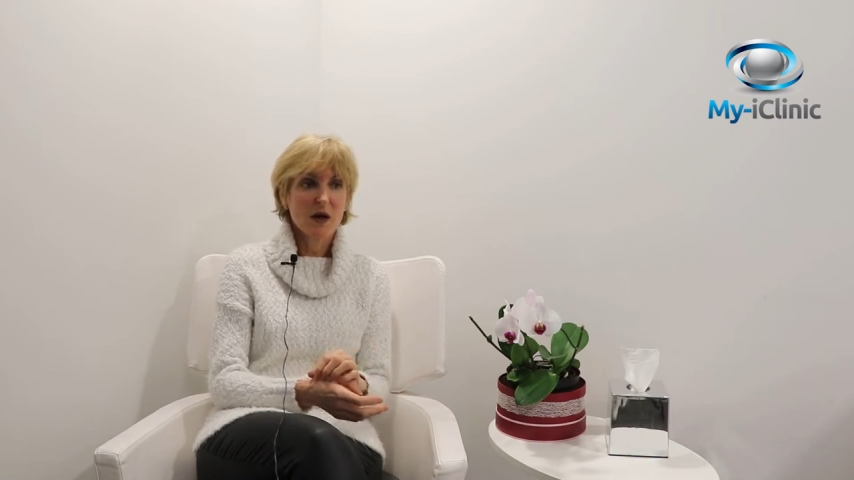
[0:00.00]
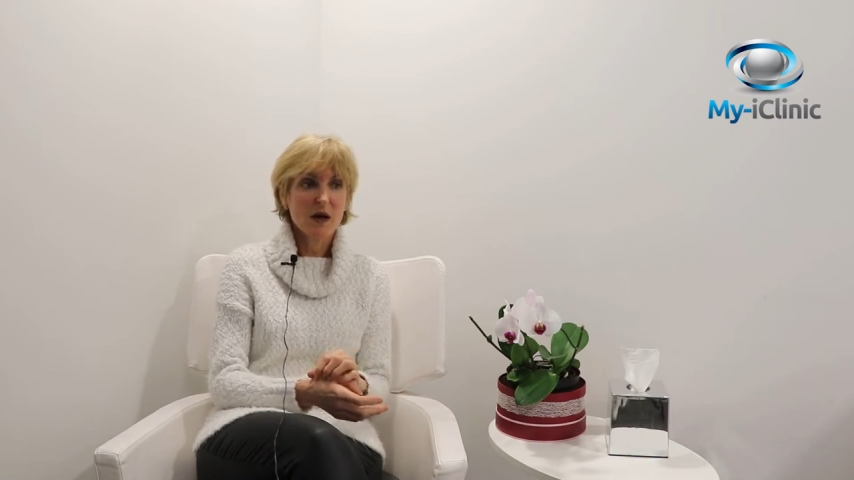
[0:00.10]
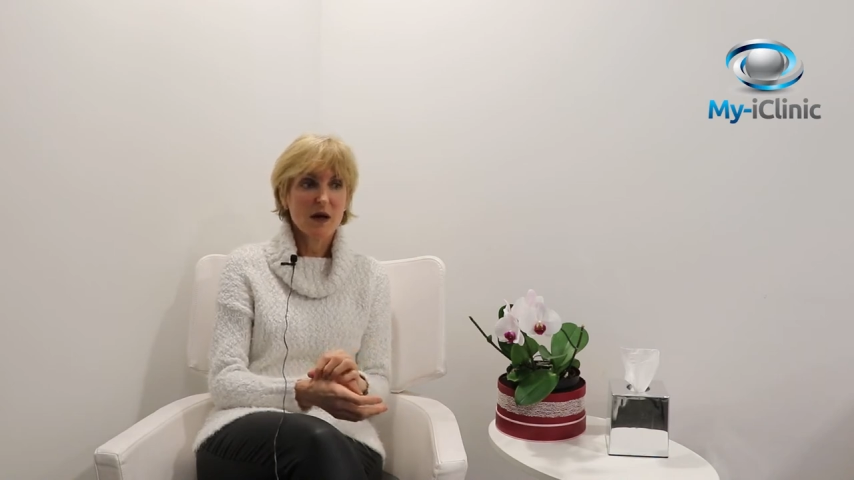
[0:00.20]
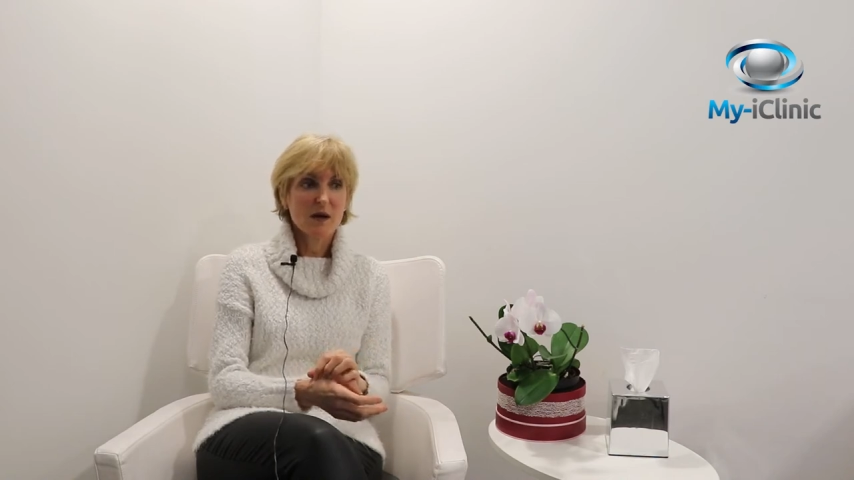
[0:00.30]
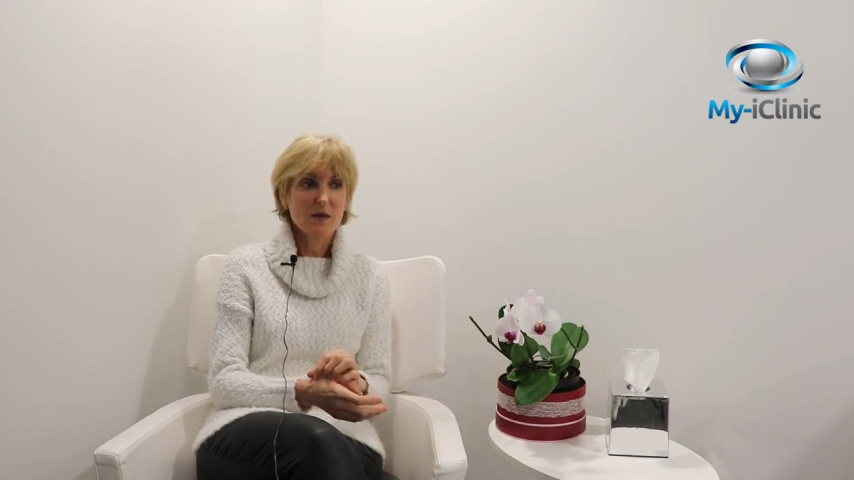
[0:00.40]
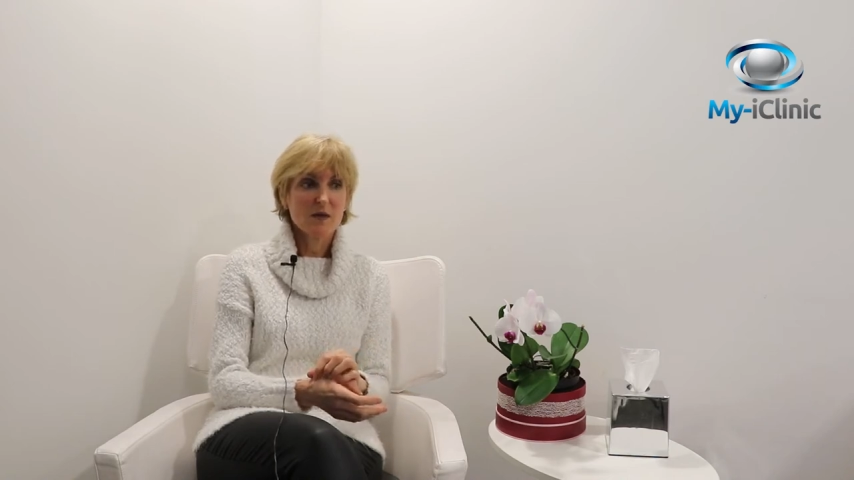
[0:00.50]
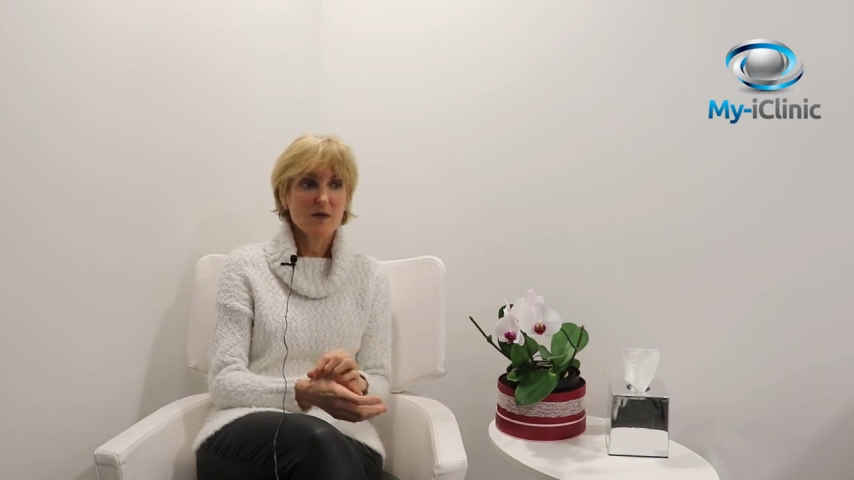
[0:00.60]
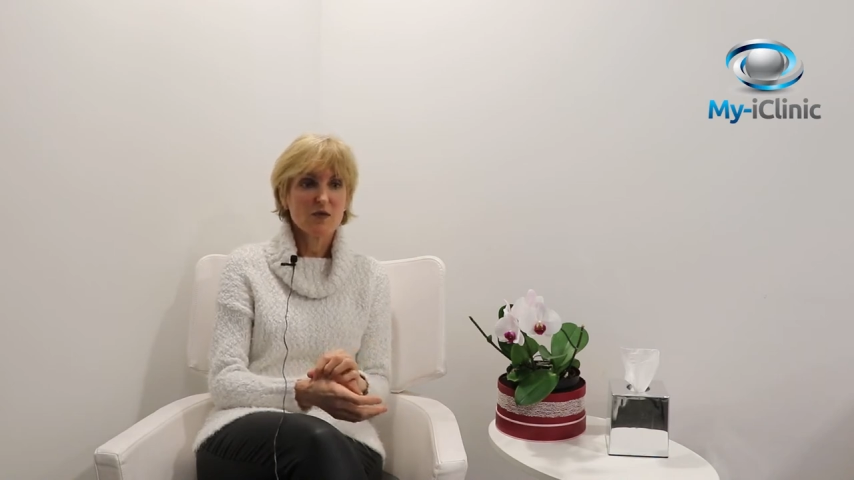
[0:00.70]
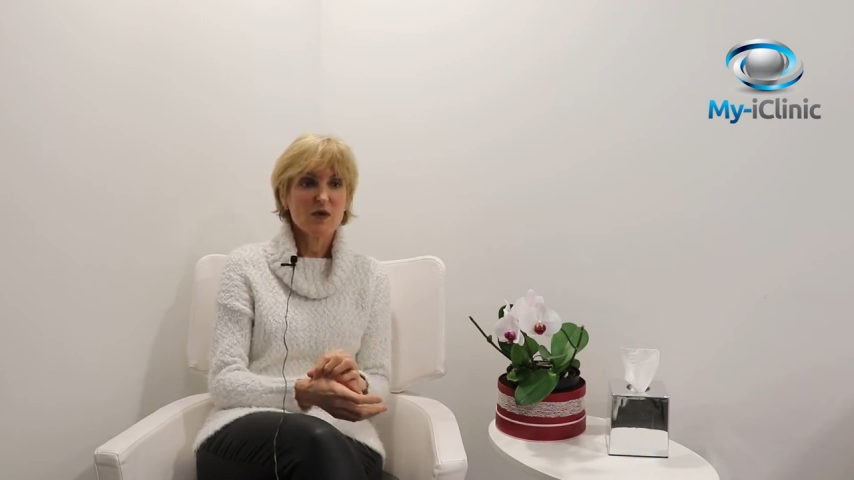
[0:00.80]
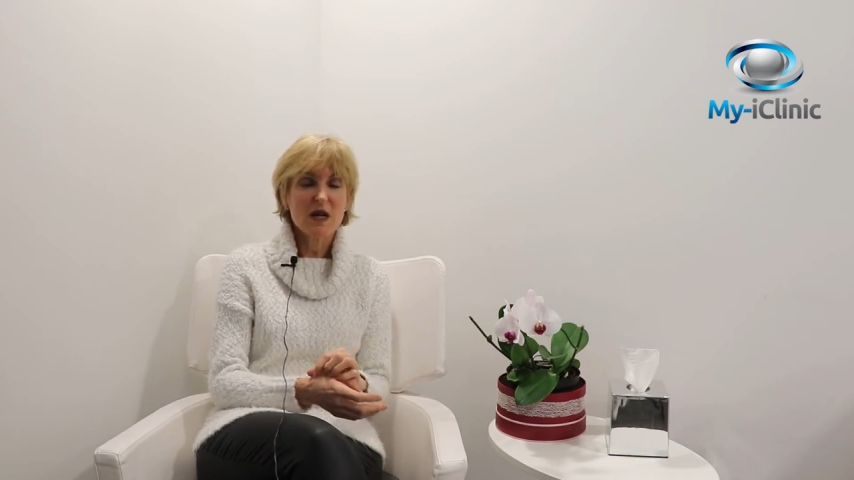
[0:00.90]

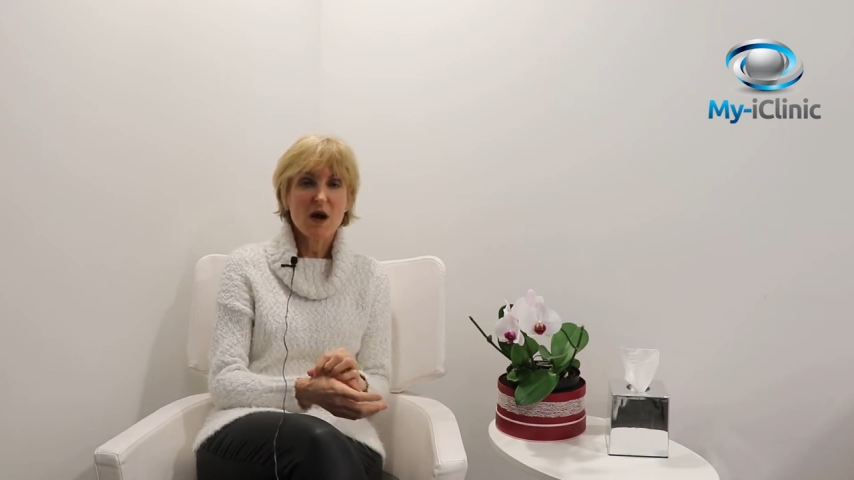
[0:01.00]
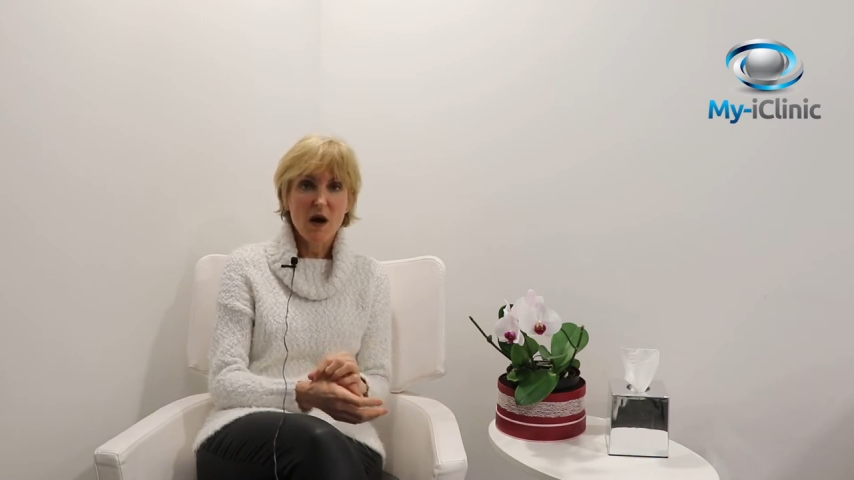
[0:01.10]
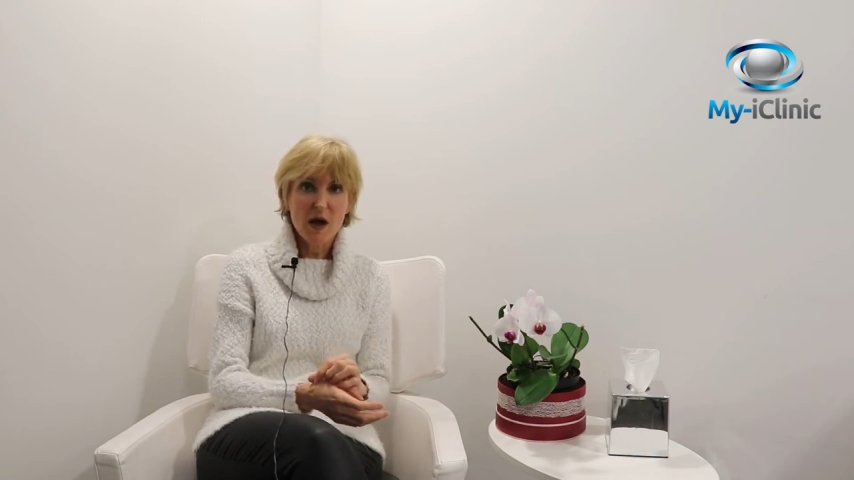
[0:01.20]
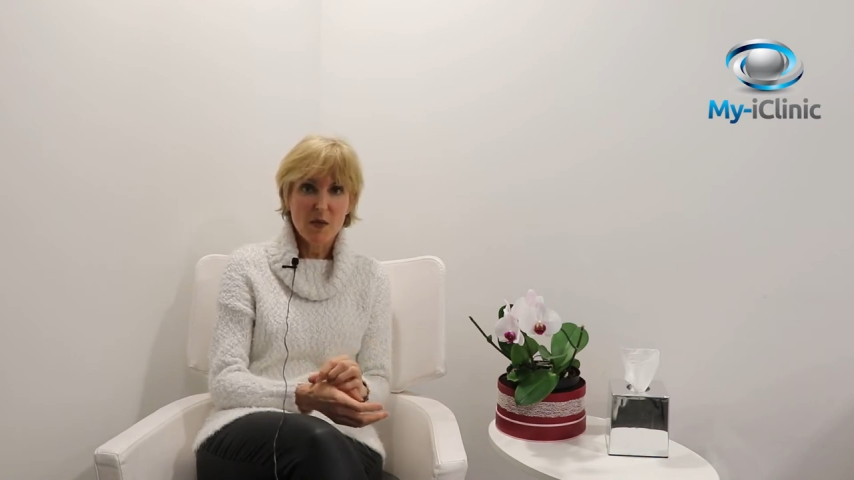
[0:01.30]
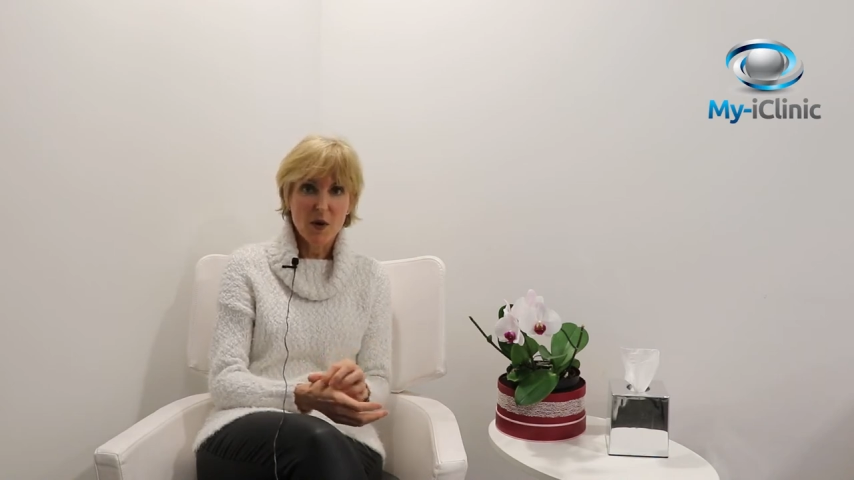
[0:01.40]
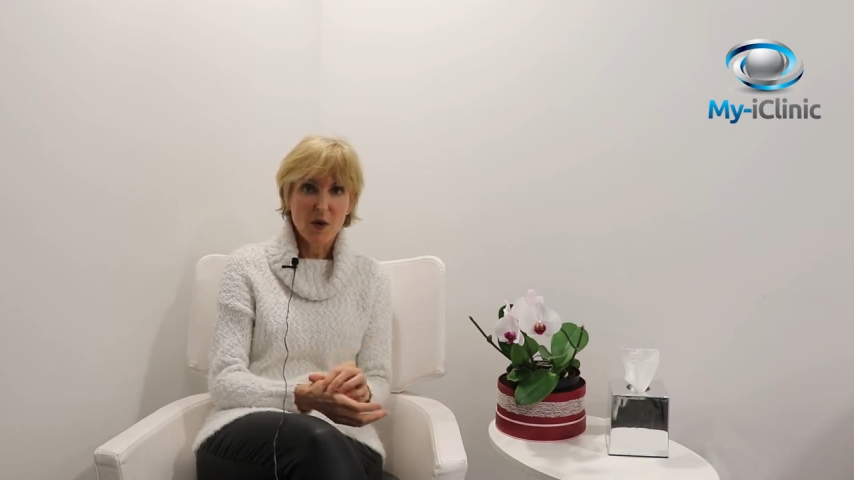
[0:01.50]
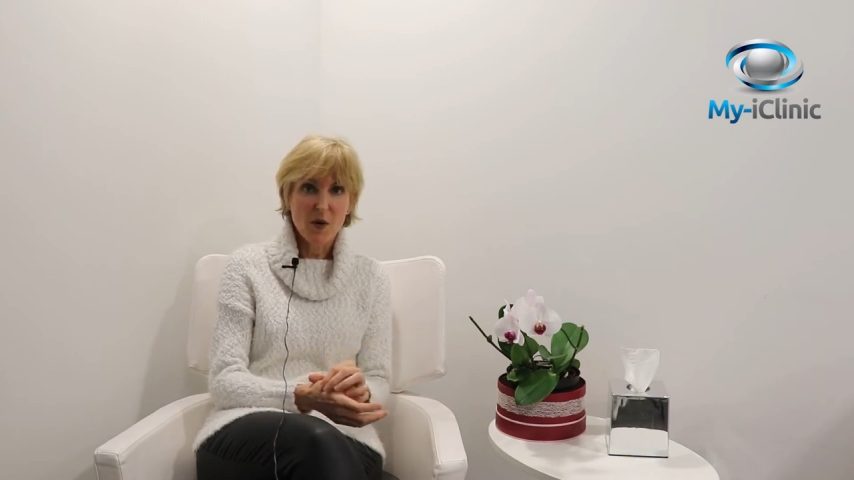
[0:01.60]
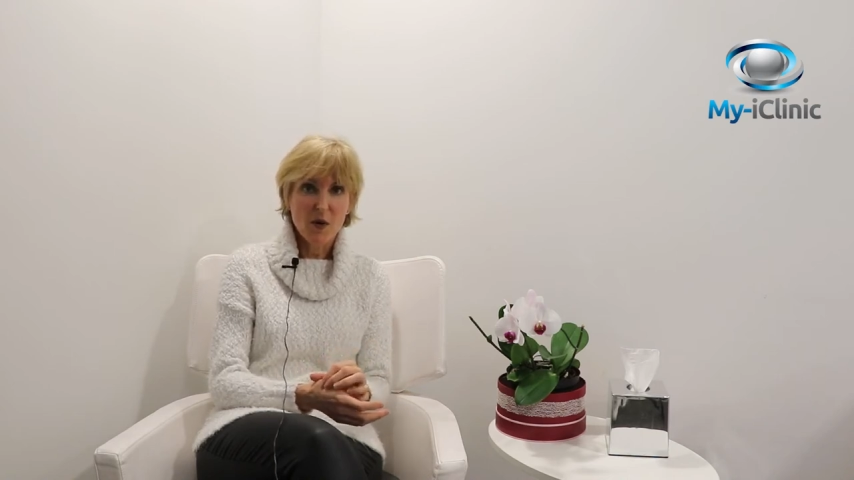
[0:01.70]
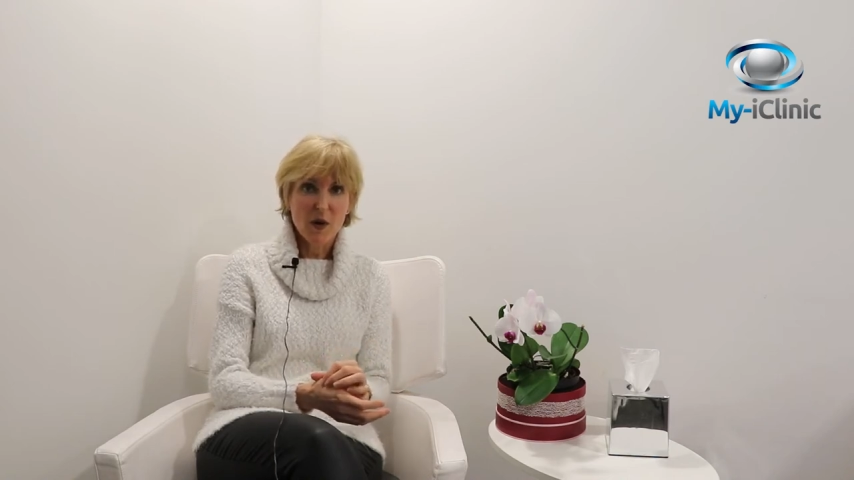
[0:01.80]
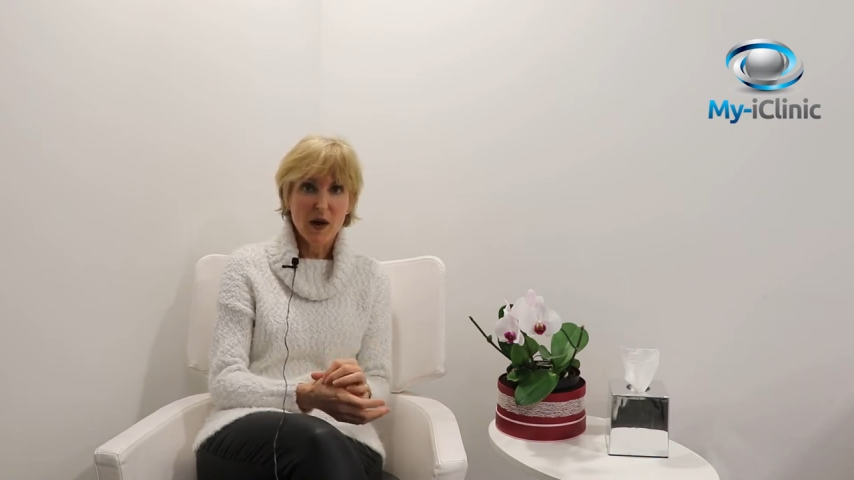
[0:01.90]

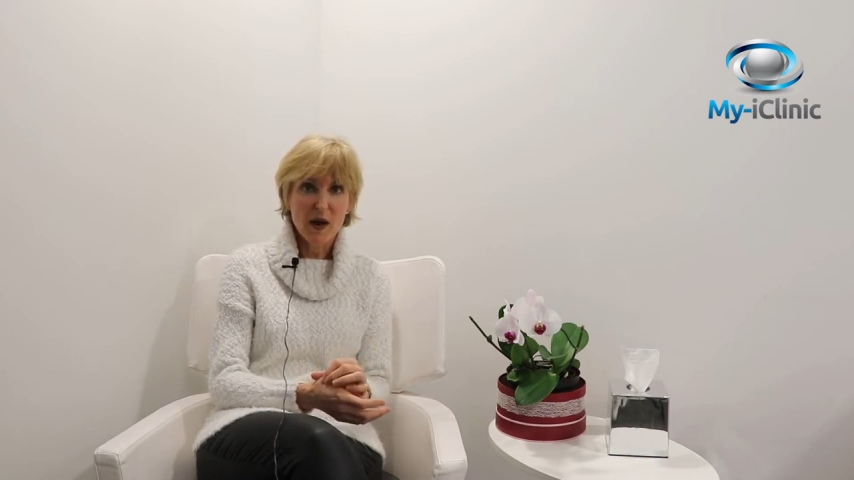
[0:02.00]
reliable